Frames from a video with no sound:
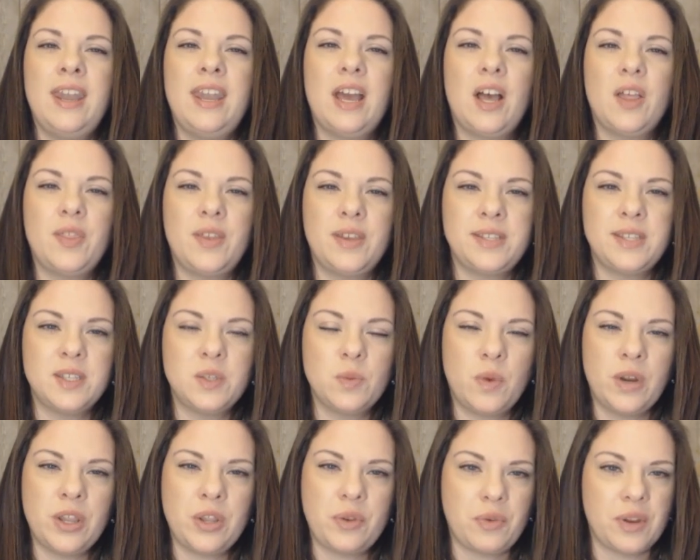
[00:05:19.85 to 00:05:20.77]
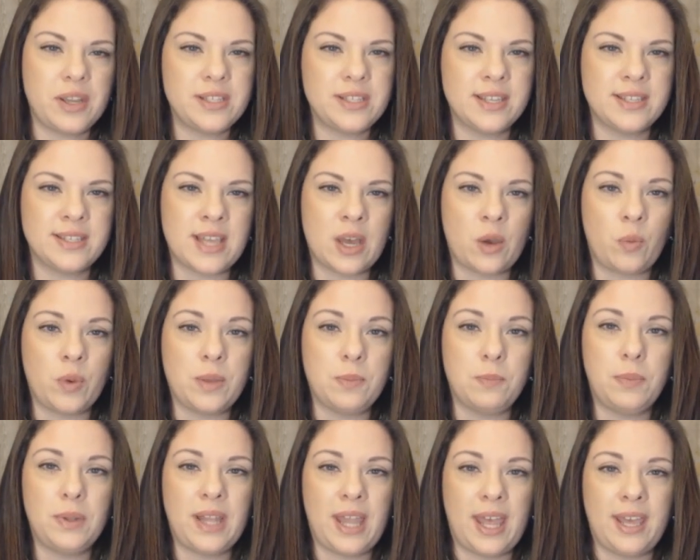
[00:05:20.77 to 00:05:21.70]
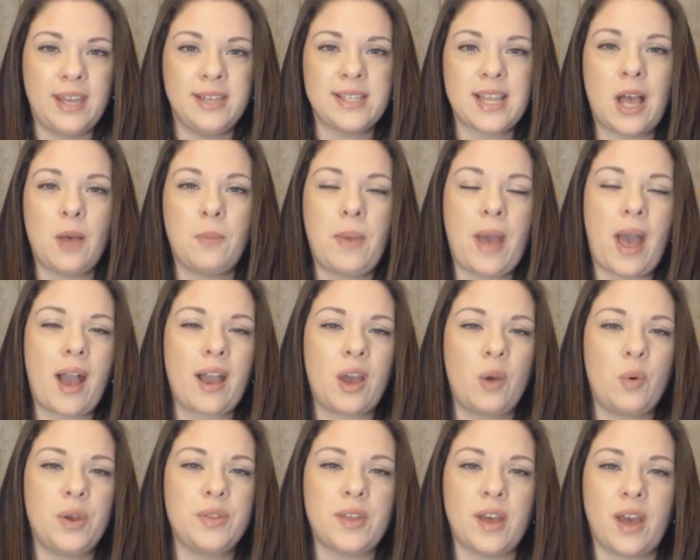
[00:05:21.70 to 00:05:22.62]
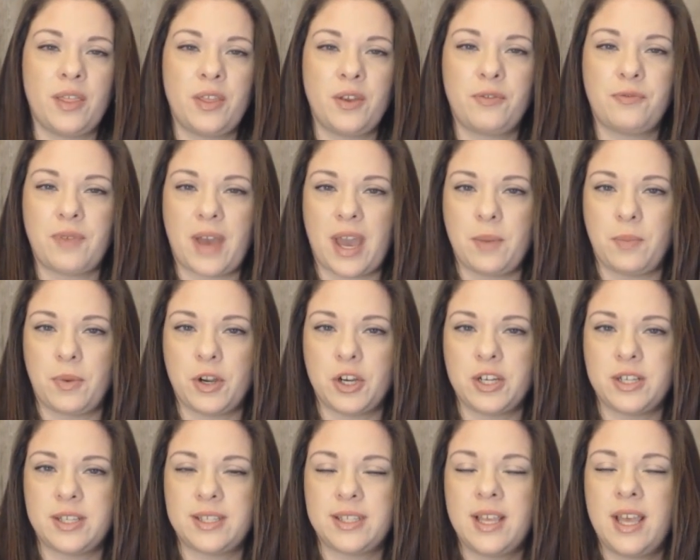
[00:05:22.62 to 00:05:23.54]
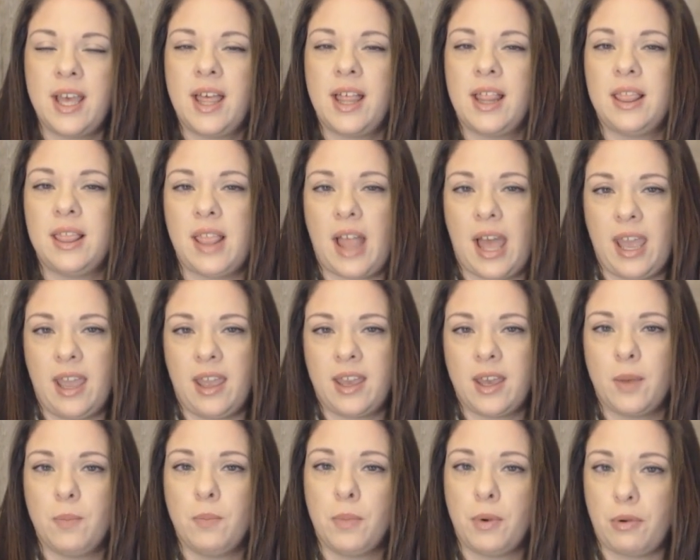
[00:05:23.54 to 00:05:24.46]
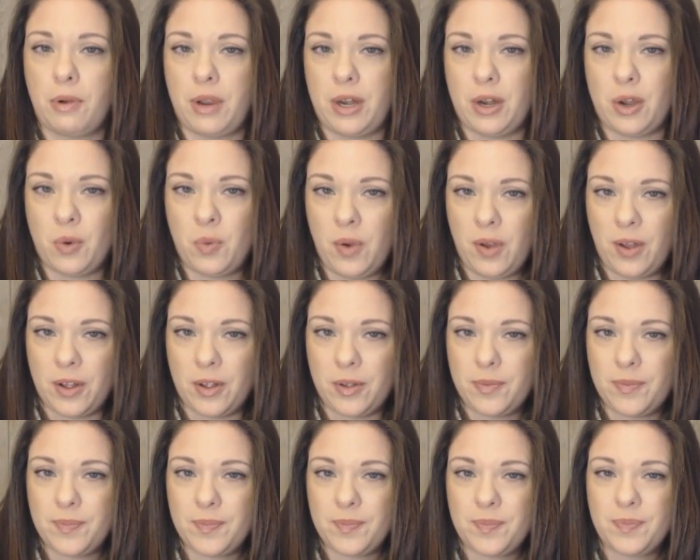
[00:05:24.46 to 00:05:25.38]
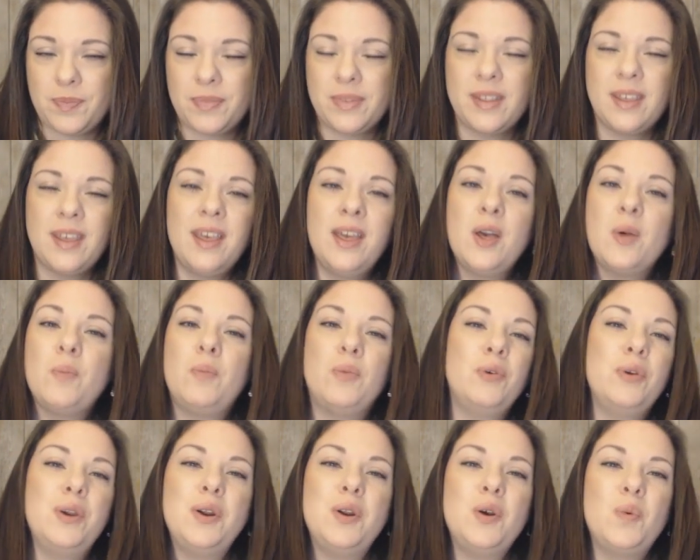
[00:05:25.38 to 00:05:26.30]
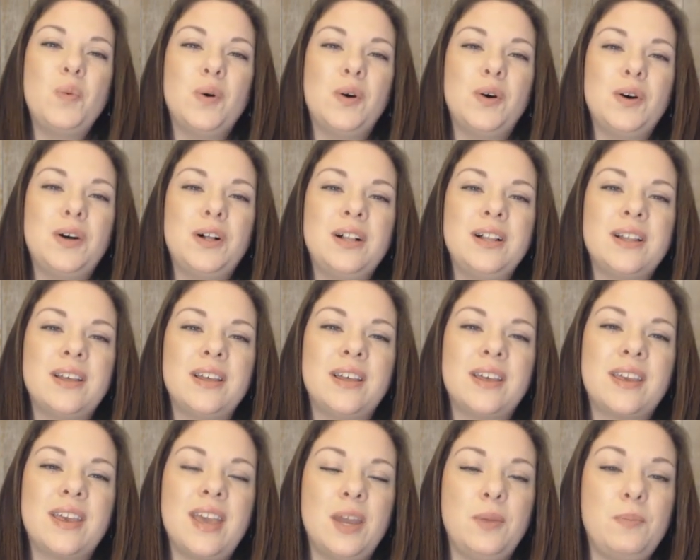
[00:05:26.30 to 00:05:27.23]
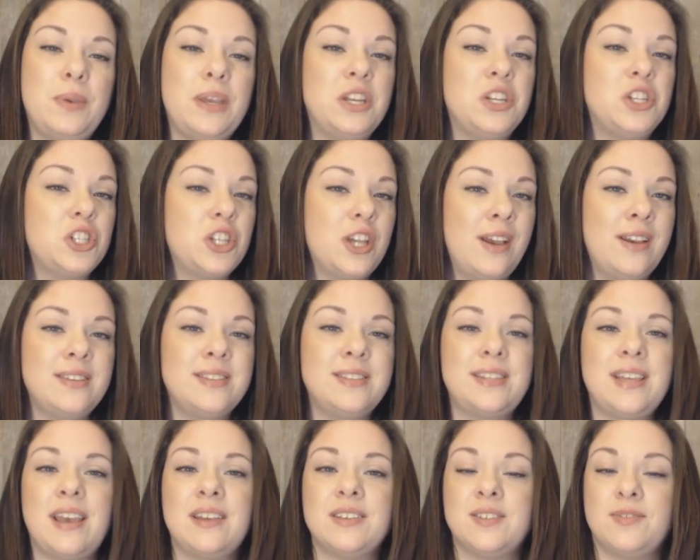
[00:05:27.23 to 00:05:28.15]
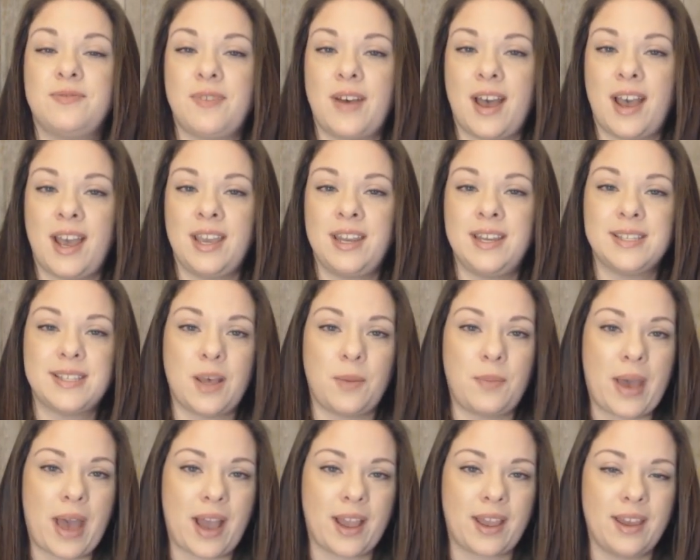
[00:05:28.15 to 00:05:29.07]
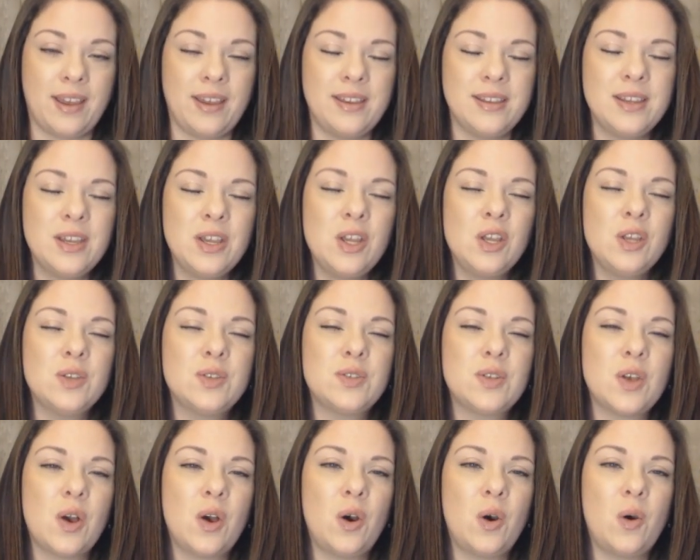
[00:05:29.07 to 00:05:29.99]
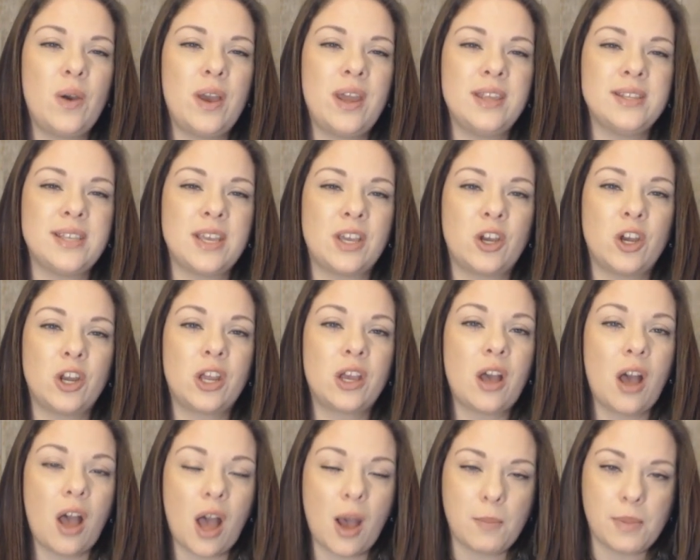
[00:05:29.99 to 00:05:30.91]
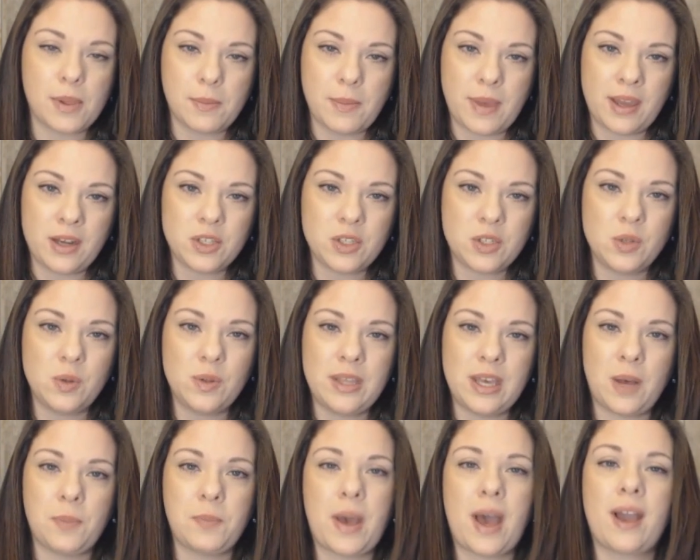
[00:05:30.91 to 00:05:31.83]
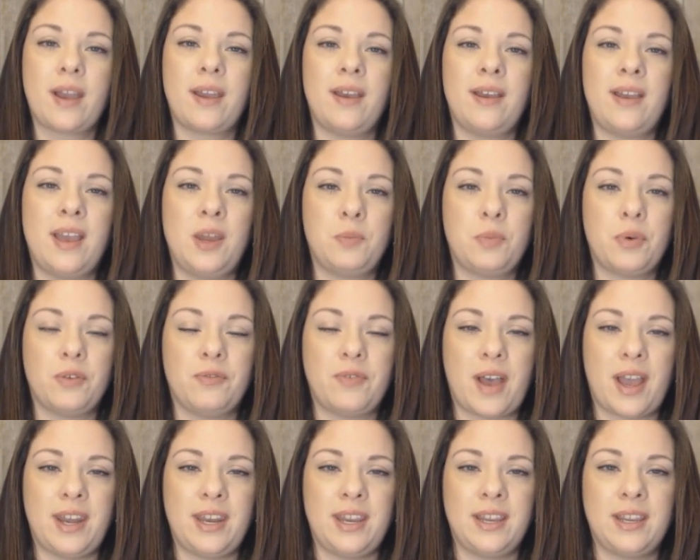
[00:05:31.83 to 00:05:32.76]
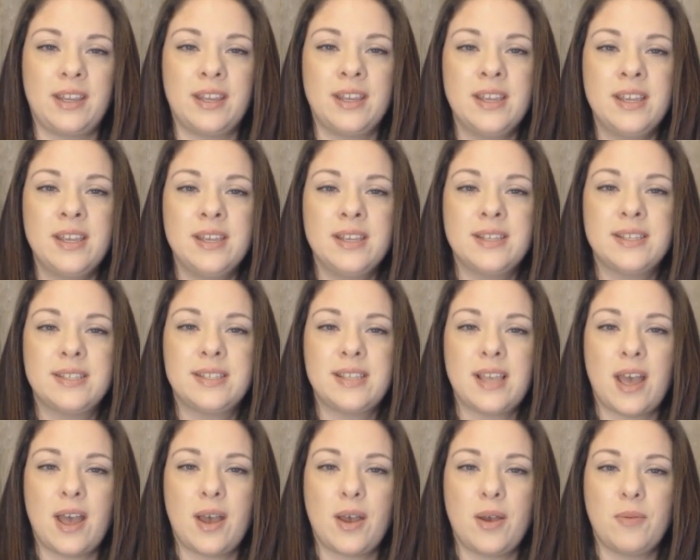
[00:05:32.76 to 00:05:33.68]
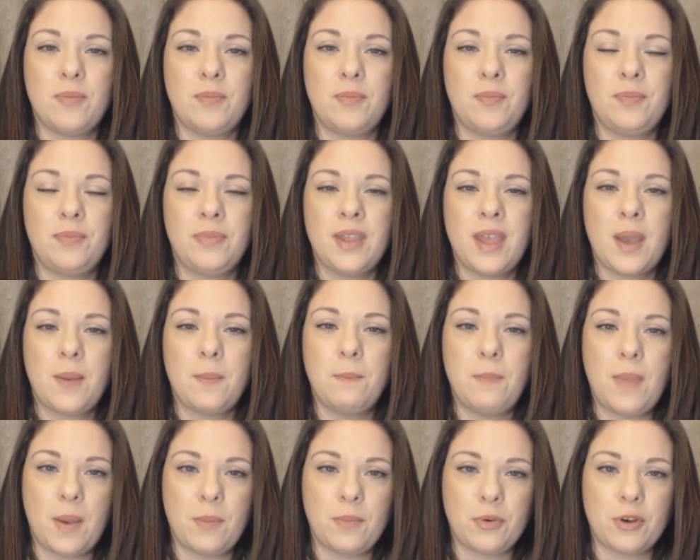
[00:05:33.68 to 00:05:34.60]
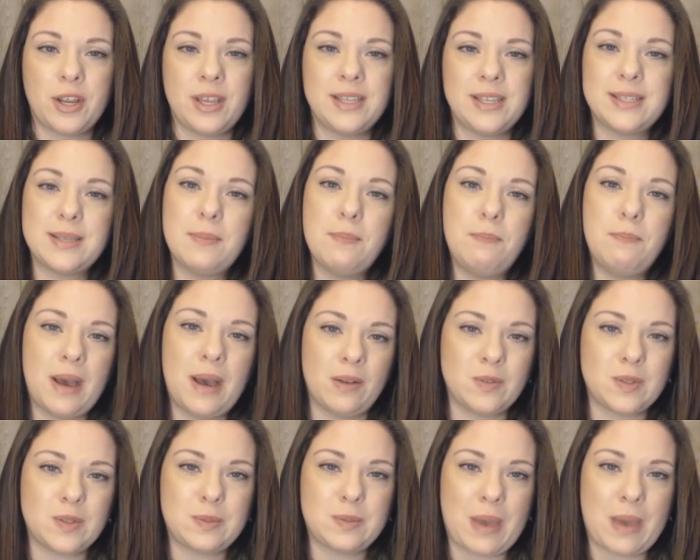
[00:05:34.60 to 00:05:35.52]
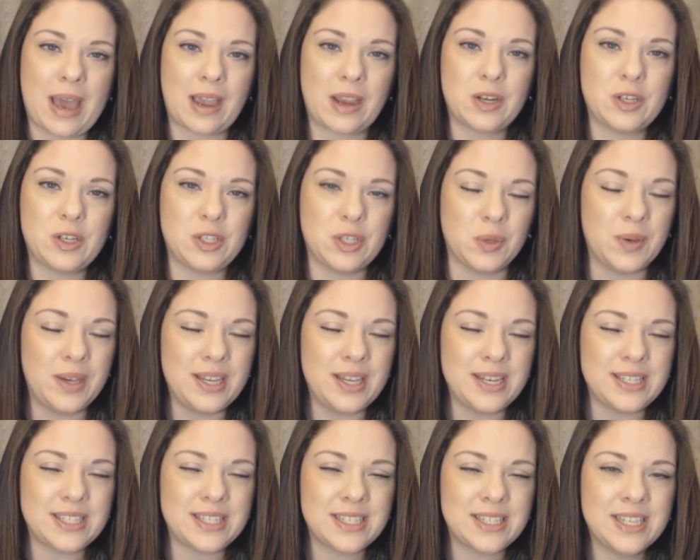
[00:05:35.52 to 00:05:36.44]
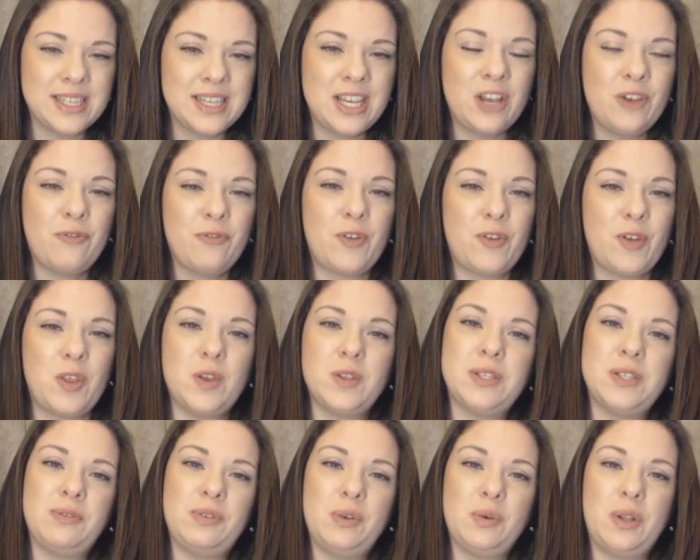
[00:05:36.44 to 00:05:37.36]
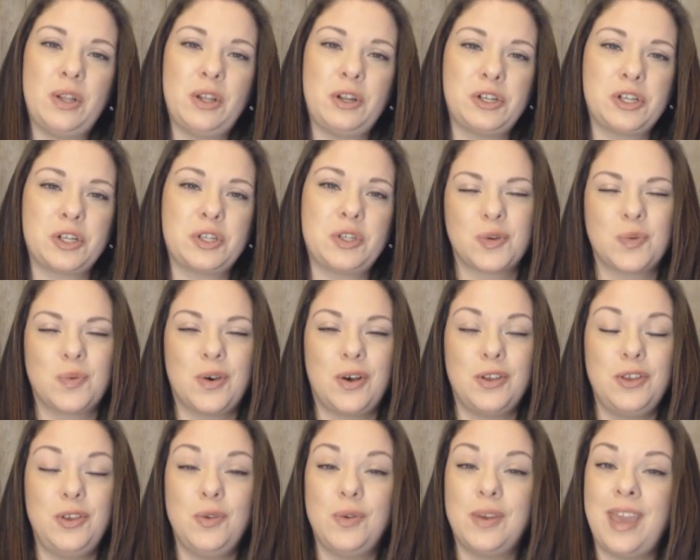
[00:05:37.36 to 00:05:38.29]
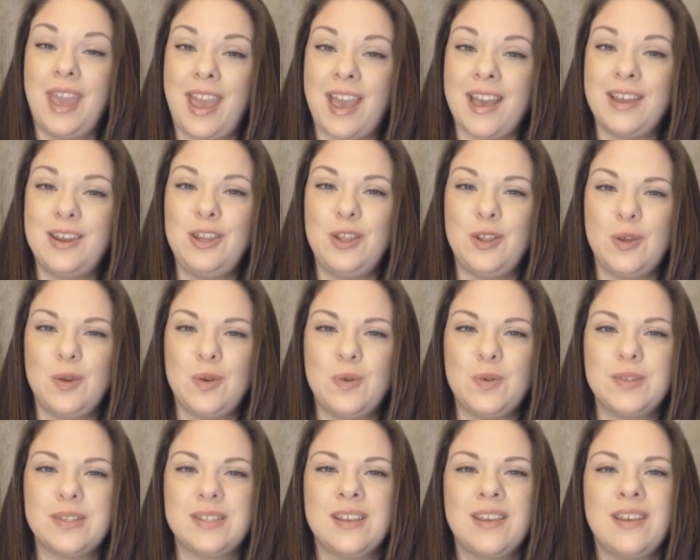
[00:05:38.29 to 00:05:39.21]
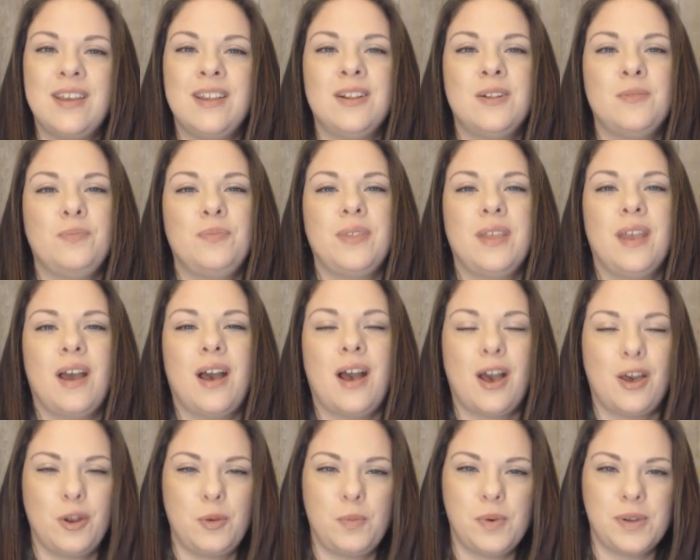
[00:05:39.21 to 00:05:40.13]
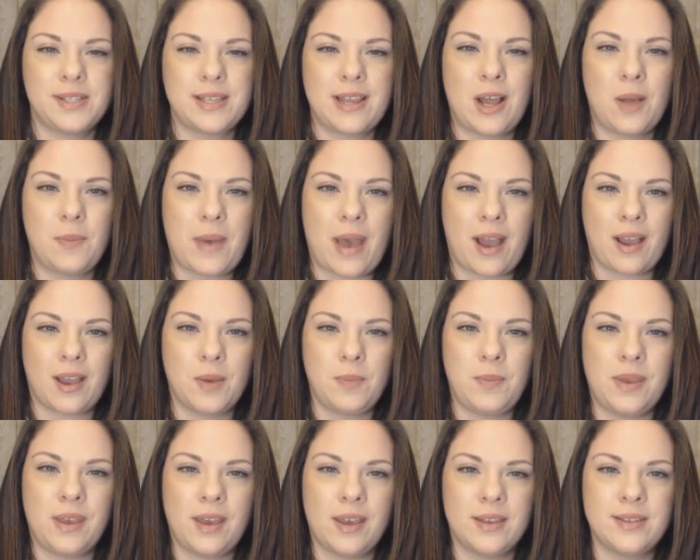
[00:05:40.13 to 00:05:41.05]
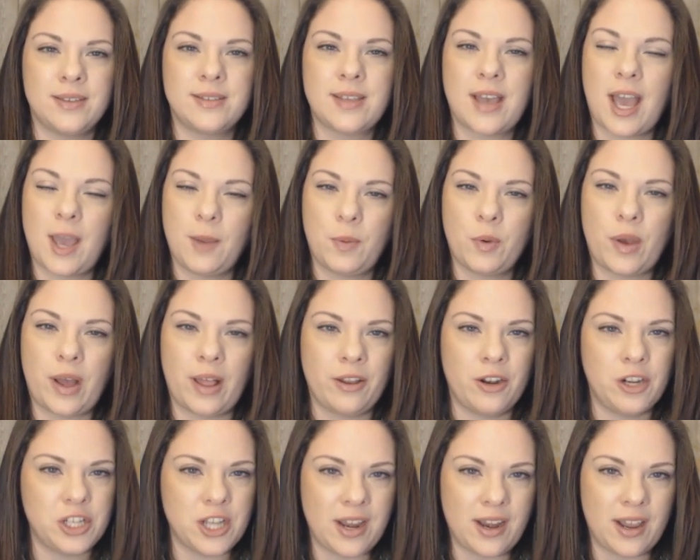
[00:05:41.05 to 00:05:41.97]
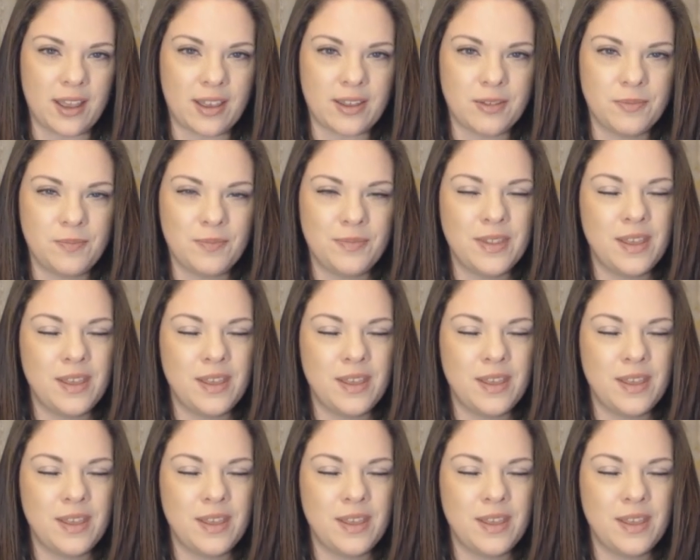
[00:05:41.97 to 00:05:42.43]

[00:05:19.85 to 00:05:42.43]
Now, this is one of the reasons that we blend alpaca with other fibers like merino wool. Merino wool can be just as fine as alpaca, so it is a good complement to the alpaca in providing some memory, some bounce back to it. For those of you allergic to wool, you can use 100% alpaca because it's hypoallergenic.